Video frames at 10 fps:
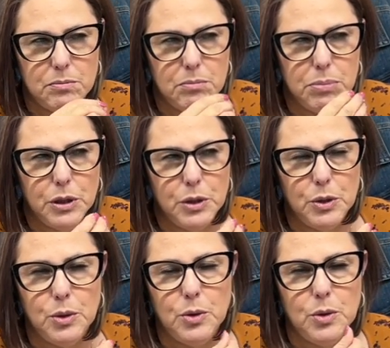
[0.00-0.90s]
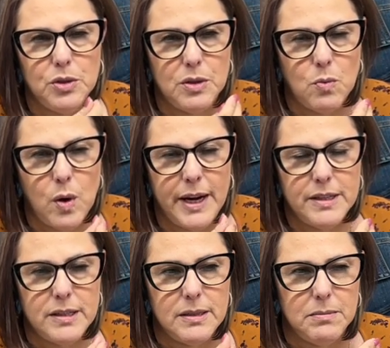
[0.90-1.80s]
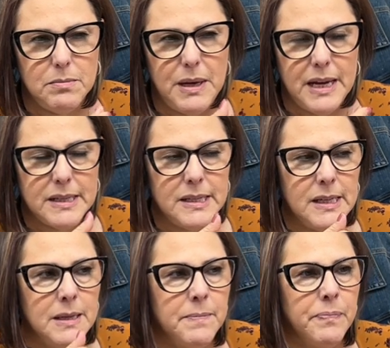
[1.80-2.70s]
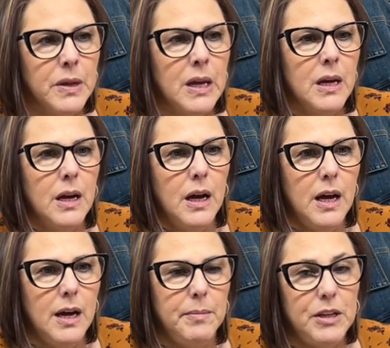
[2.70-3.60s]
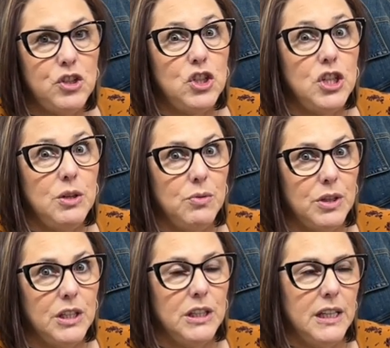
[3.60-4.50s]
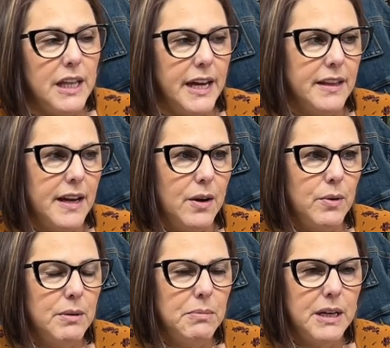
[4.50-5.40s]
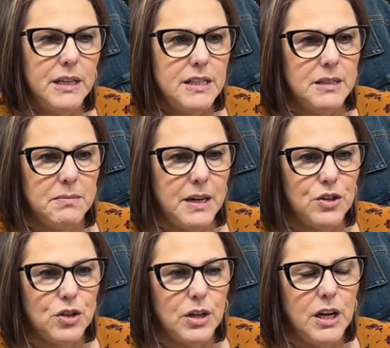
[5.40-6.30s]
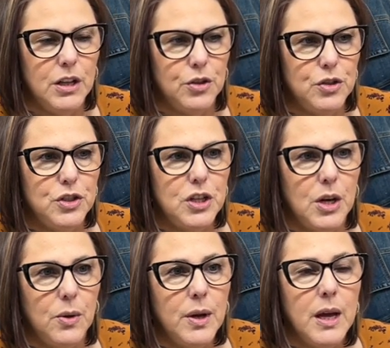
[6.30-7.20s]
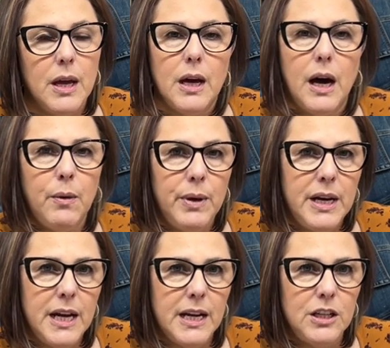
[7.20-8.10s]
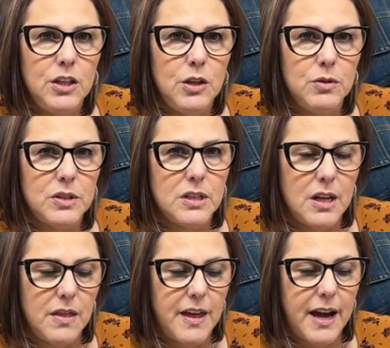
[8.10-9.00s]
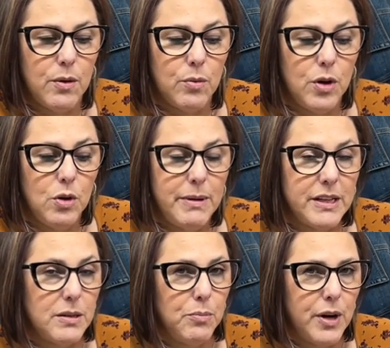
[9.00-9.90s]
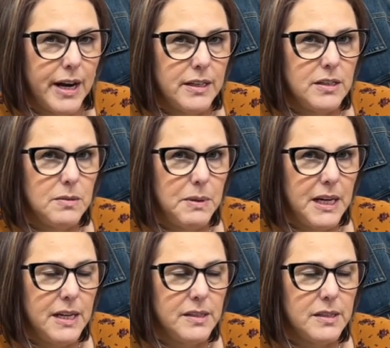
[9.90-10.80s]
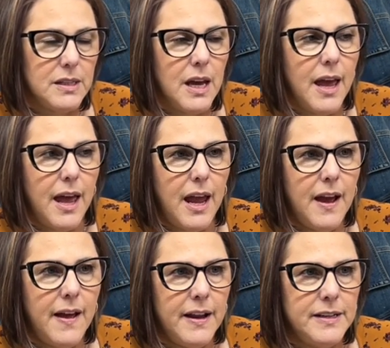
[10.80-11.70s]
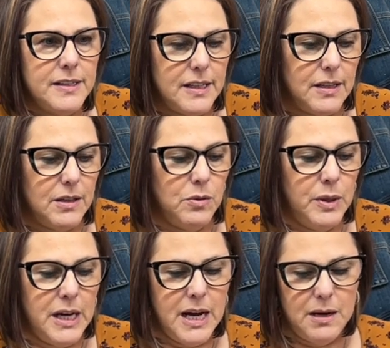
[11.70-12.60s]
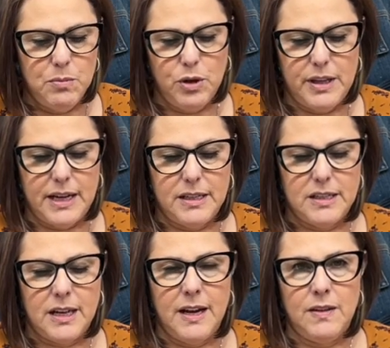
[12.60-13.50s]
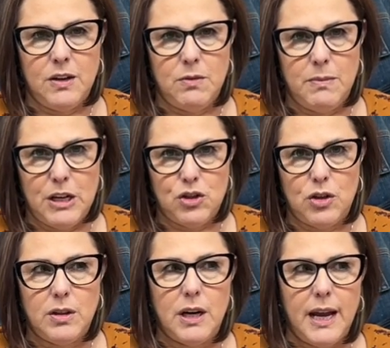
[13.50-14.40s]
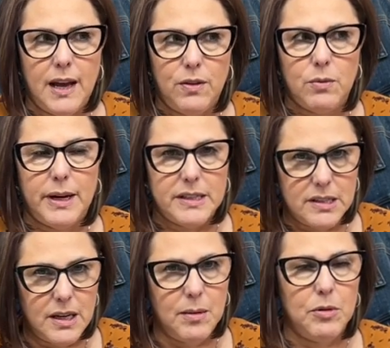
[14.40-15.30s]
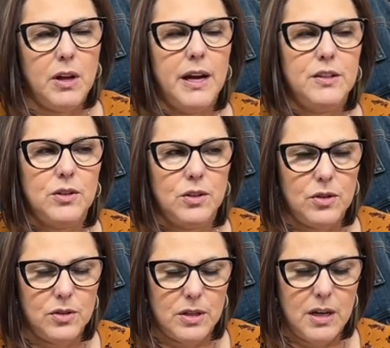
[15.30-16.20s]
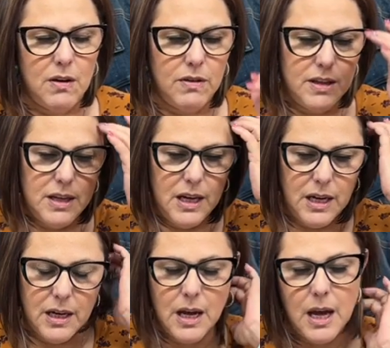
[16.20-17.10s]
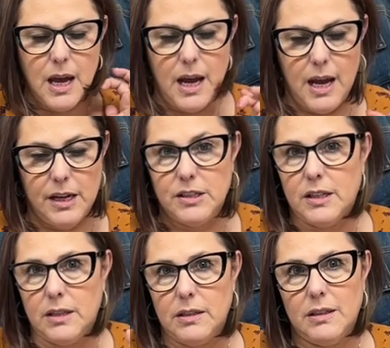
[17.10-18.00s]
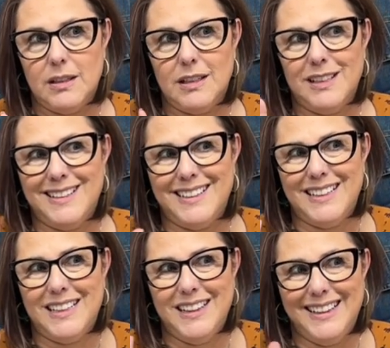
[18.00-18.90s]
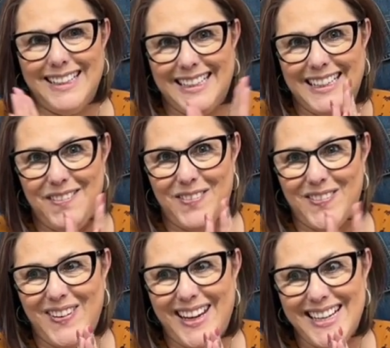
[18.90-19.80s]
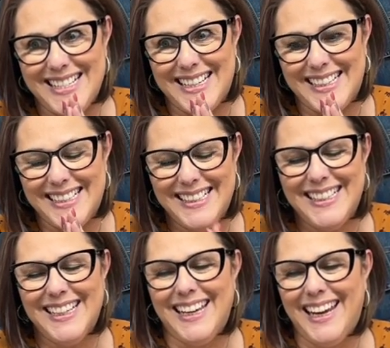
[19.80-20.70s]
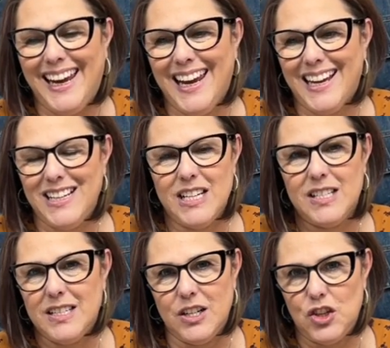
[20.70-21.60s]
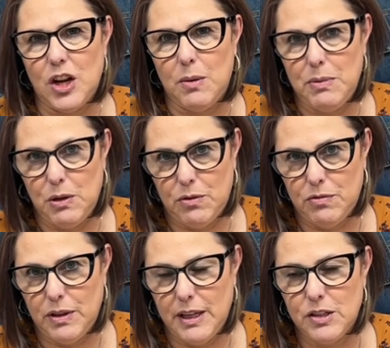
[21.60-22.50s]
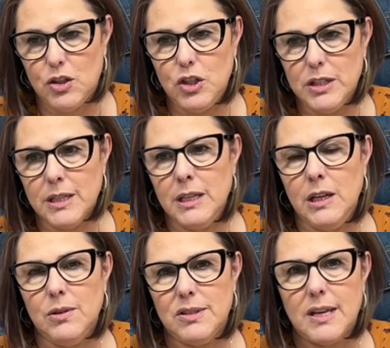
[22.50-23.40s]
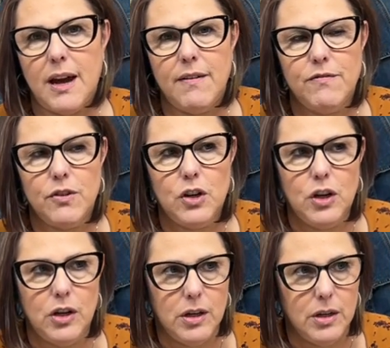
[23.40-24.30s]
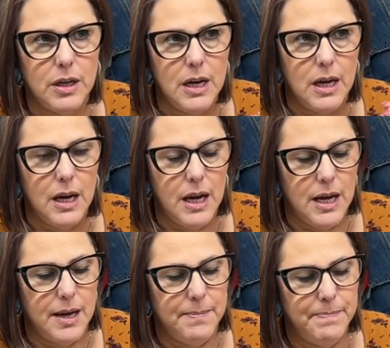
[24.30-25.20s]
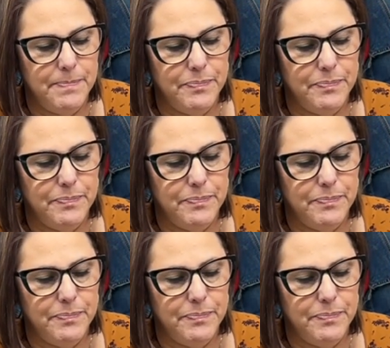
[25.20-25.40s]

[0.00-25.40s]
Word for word: blues and whites and pinks in it. Um, and she really liked that one, but it didn't match her colors. So I went ahead and used that robe as a practice piece and I went ahead and put that design there to make sure that I had the right stabilizers and everything. And lucky for me, I did and it stitched out beautifully. So she's gonna use that for her, um,